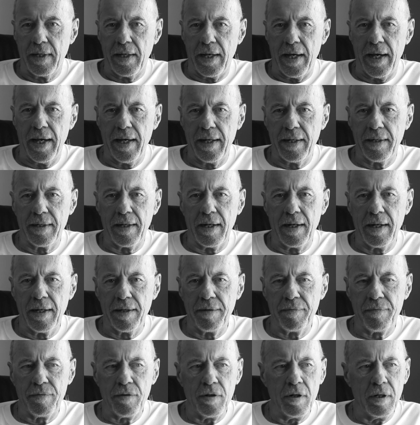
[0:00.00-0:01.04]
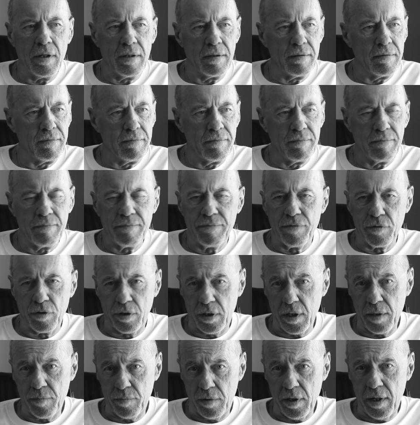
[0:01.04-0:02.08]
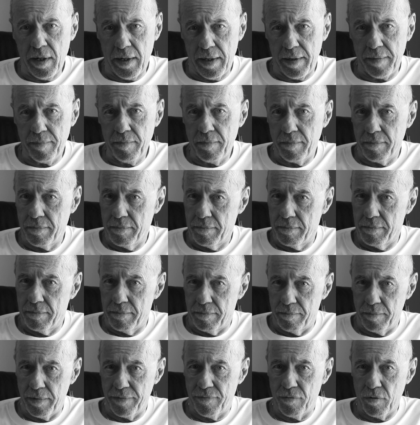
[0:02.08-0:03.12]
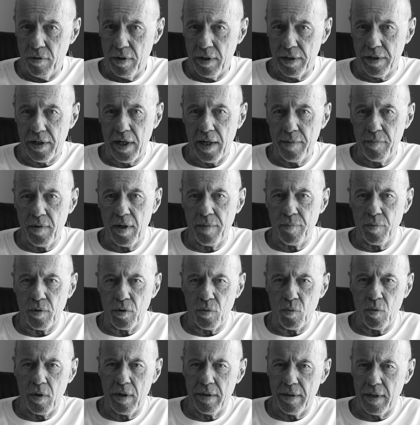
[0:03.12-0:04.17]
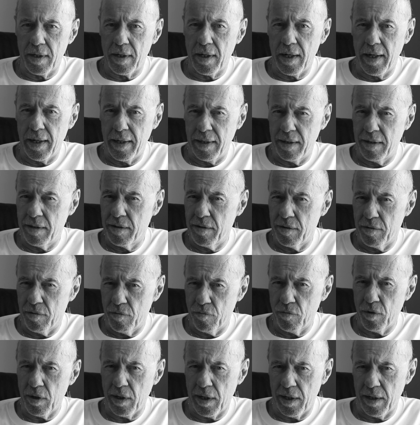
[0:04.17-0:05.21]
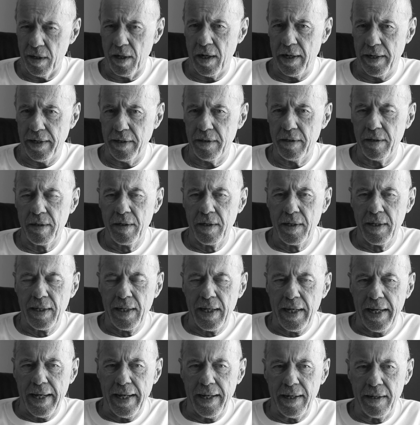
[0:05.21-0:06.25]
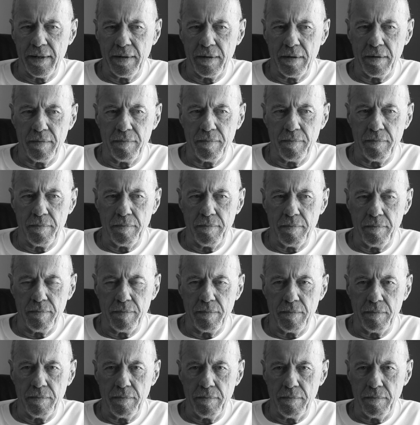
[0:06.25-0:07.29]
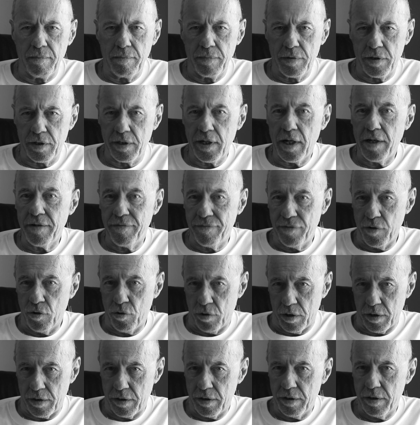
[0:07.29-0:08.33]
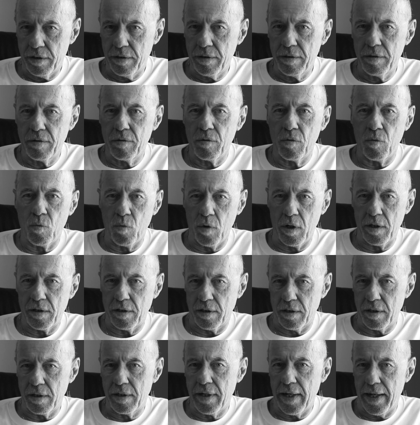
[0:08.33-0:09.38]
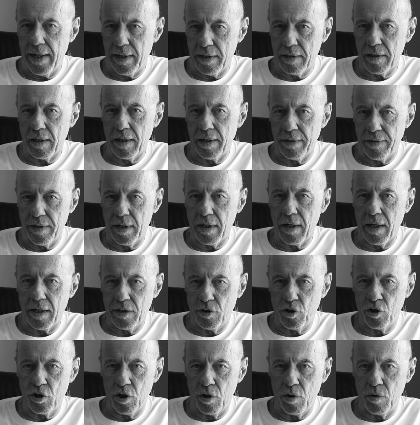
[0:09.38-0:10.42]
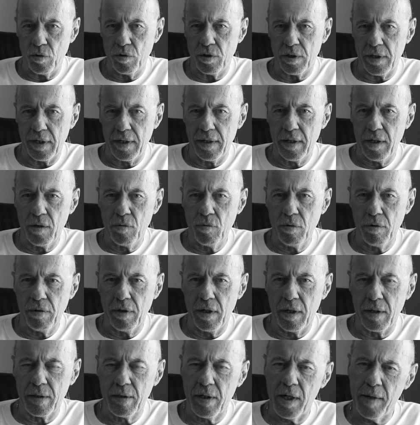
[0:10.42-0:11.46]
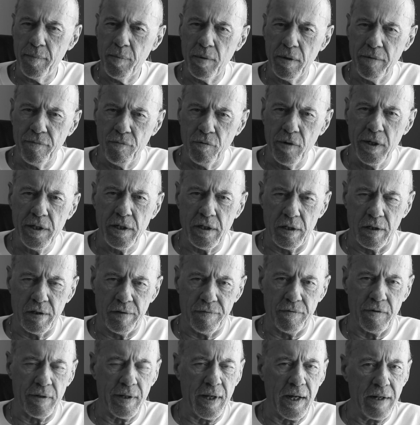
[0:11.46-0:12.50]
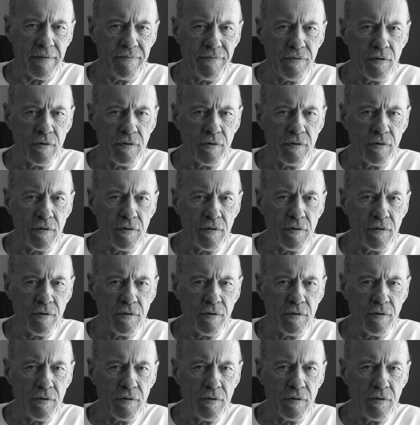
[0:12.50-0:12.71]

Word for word: And I thought for some time before I came up with one that I really liked. And stay focused was the tagline that I chose. And there were a couple of reasons for that.